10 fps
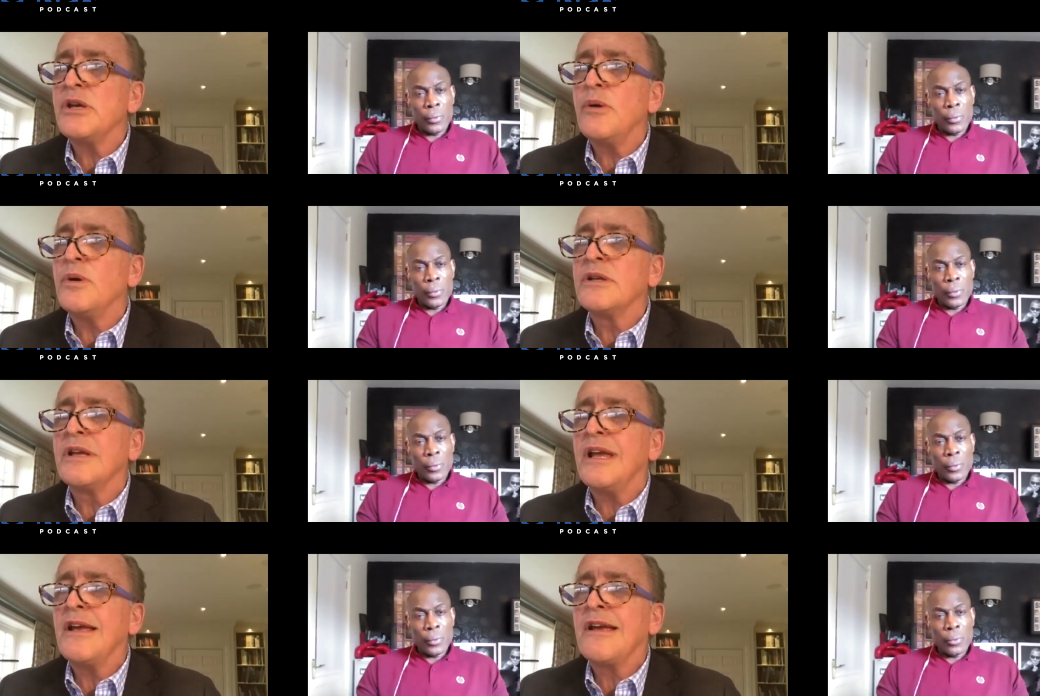Speaker 1: you would
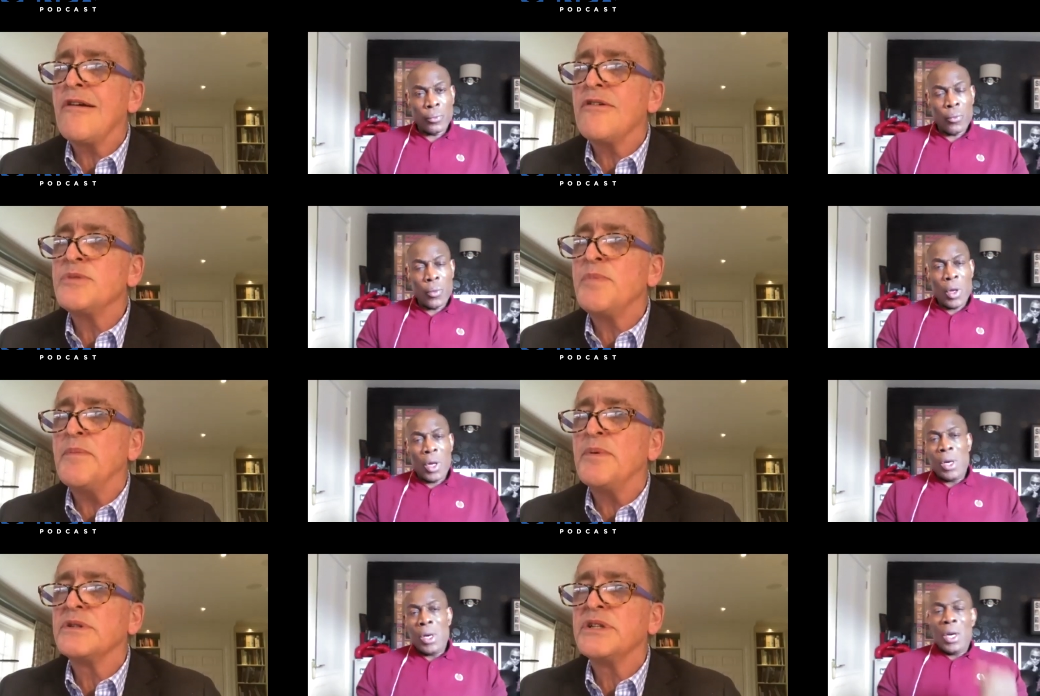encourage
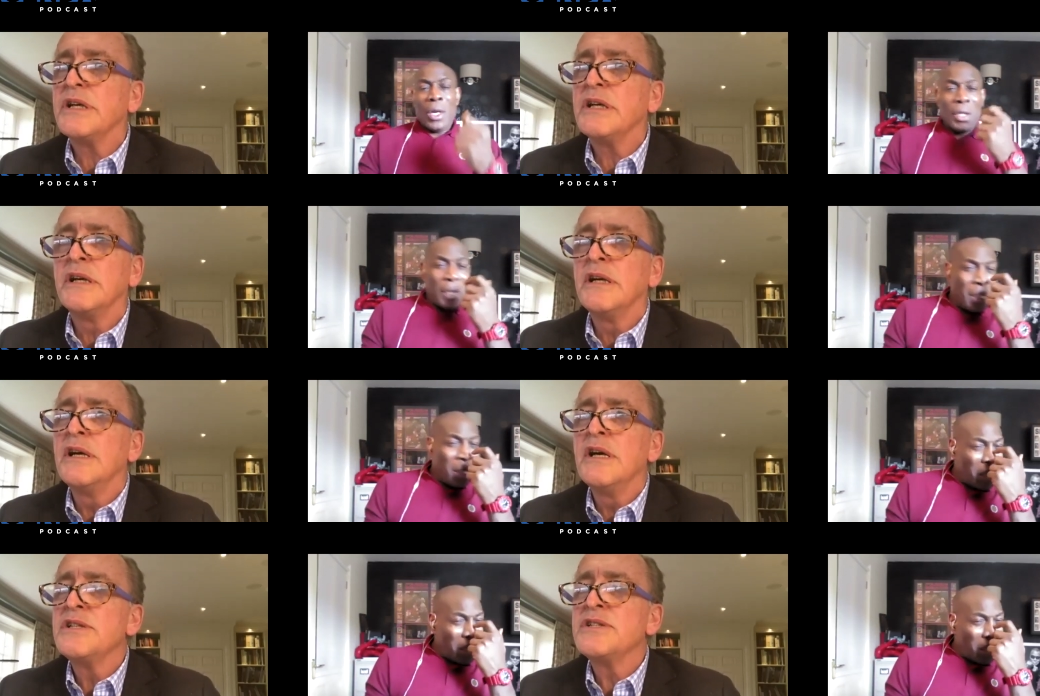people to
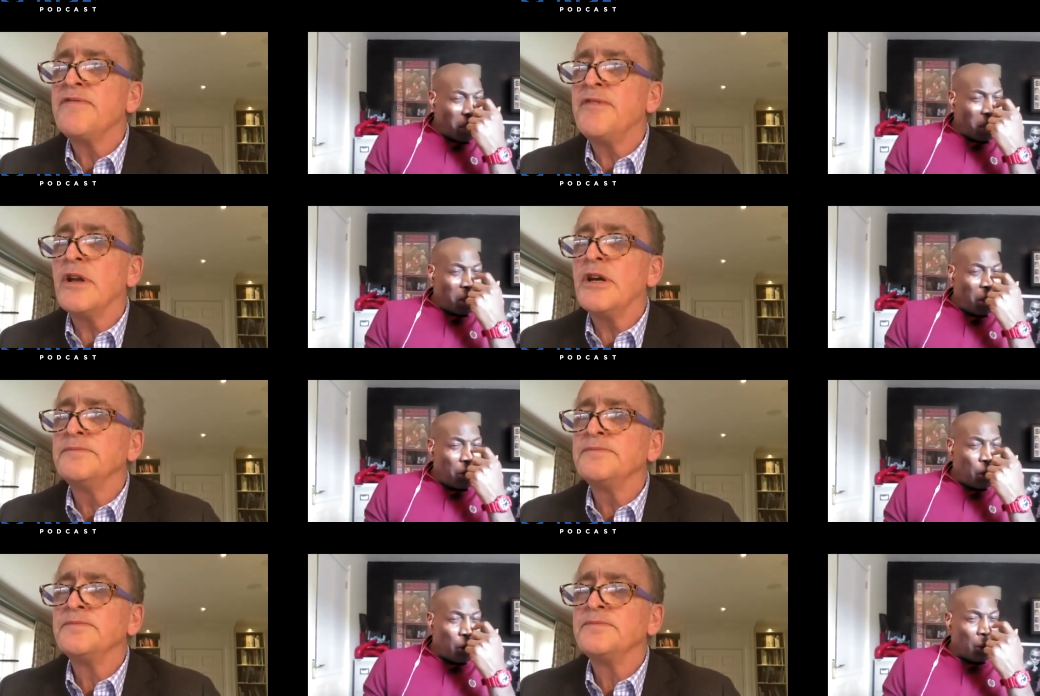to follow? Yeah.
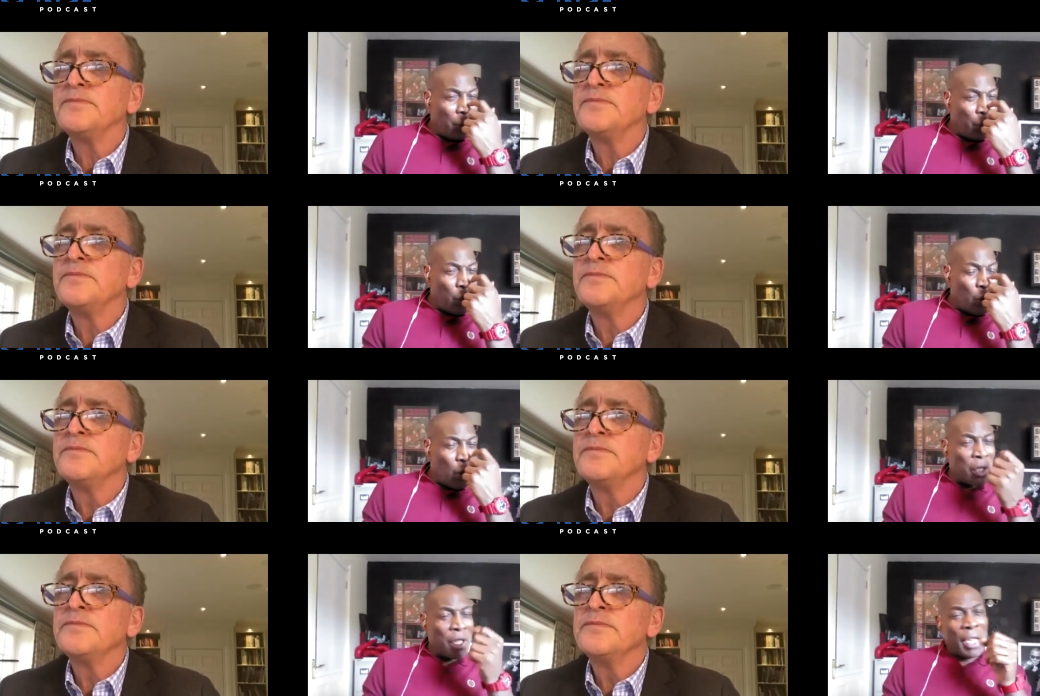You've got
Speaker 2: to
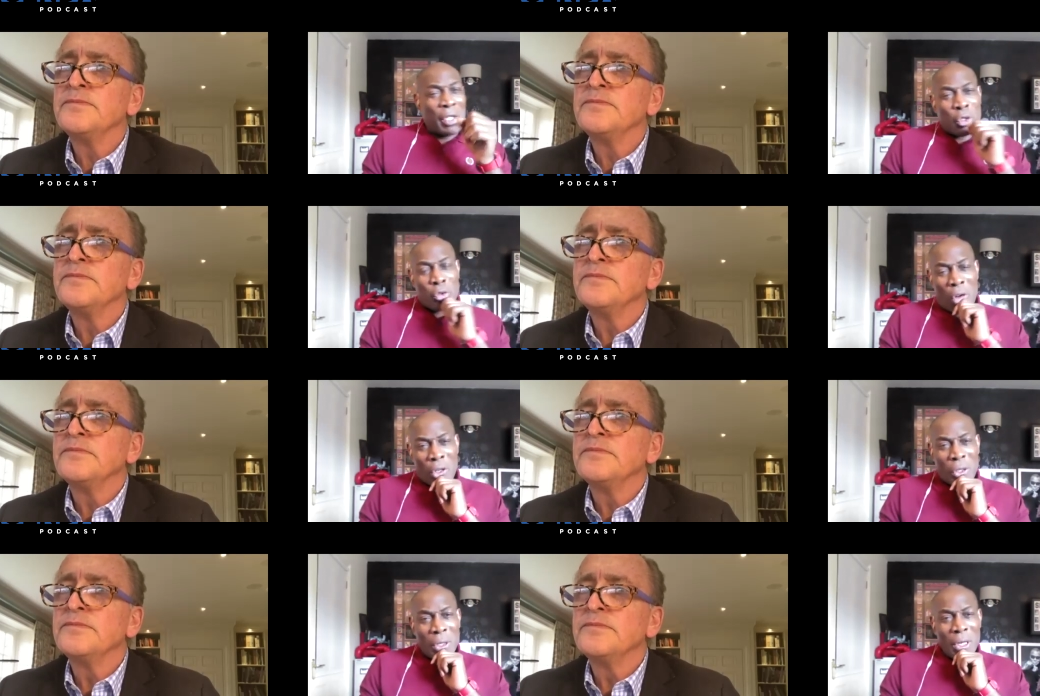stay
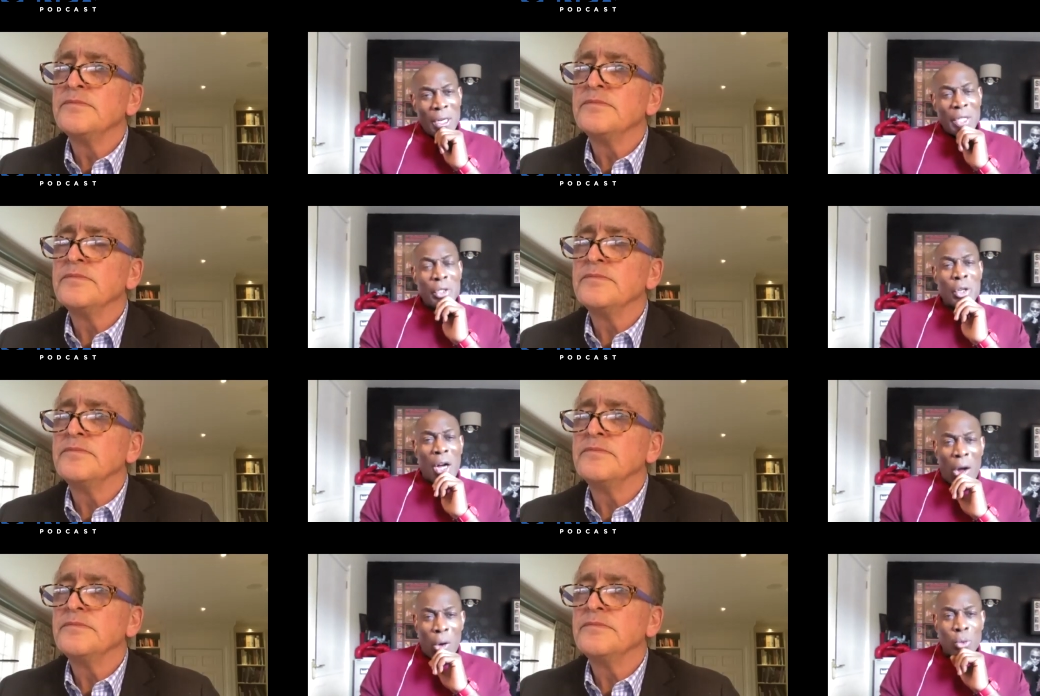strong and you've got to
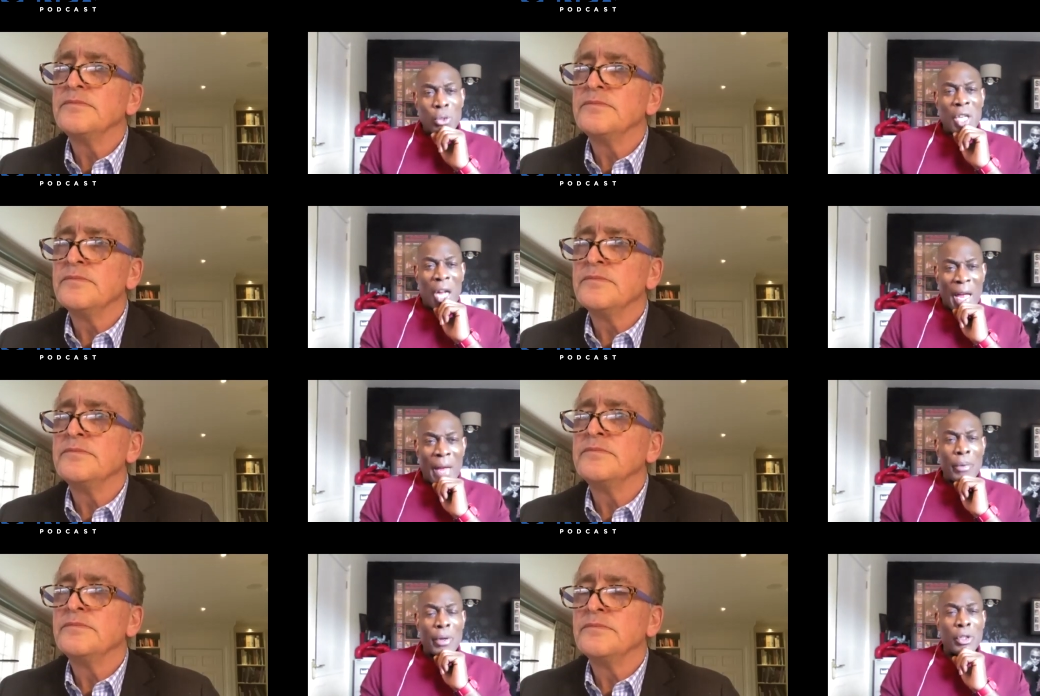hold tight,
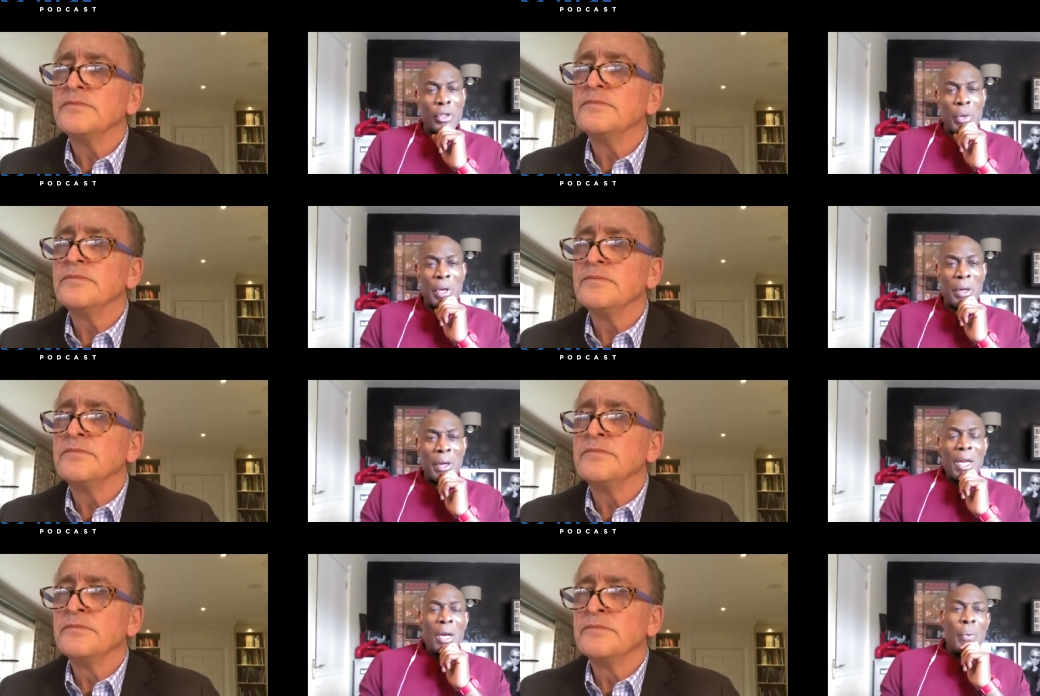because we
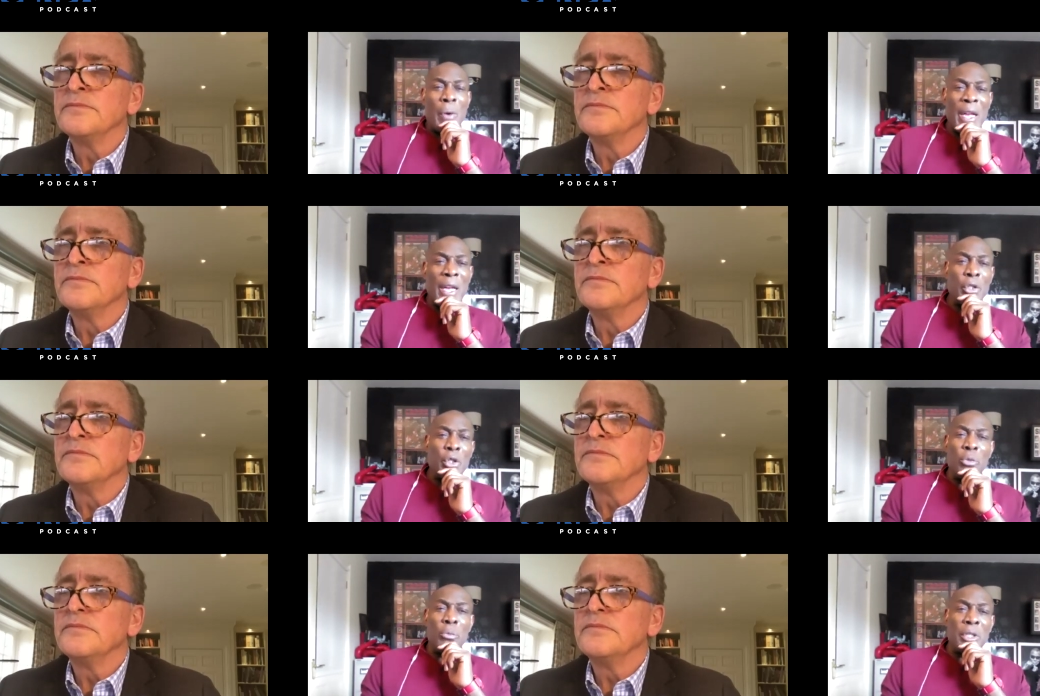we as
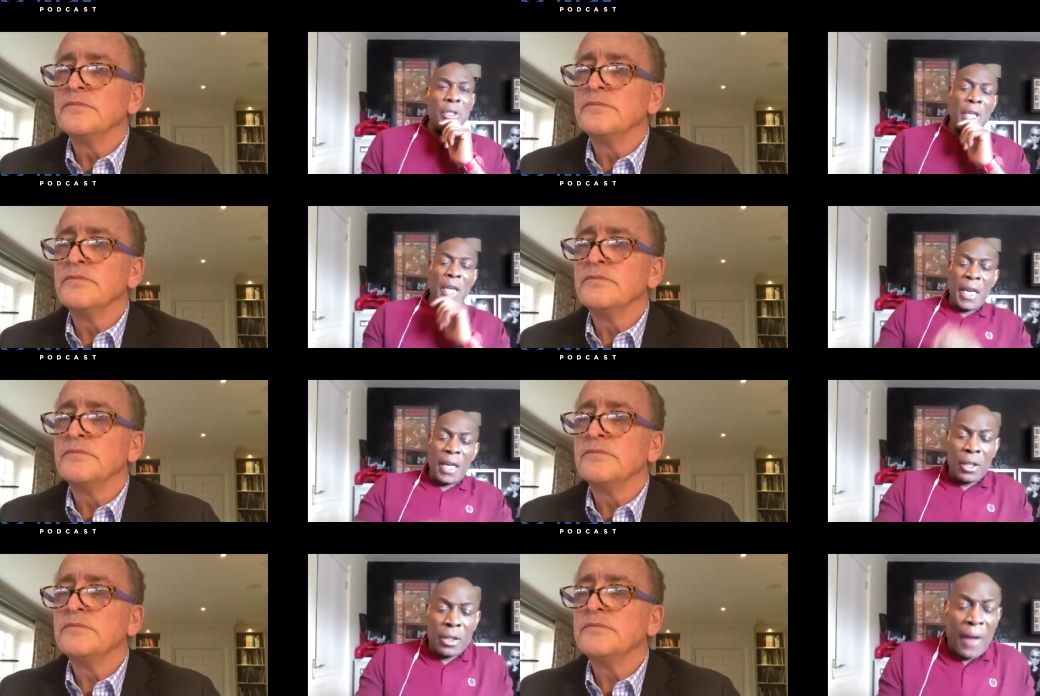human,
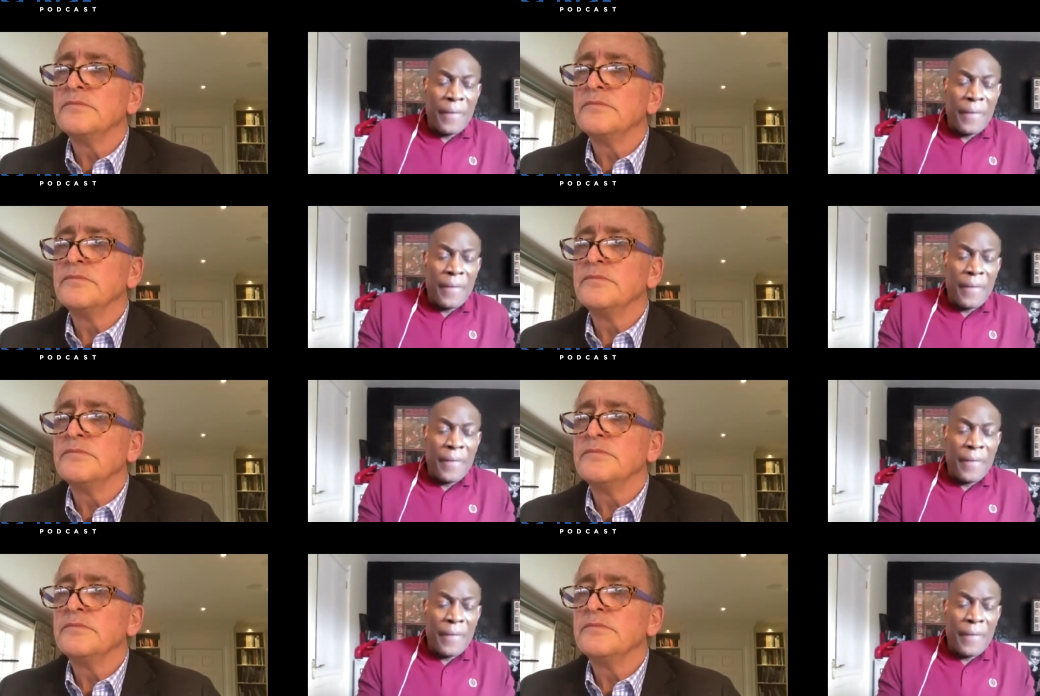England, I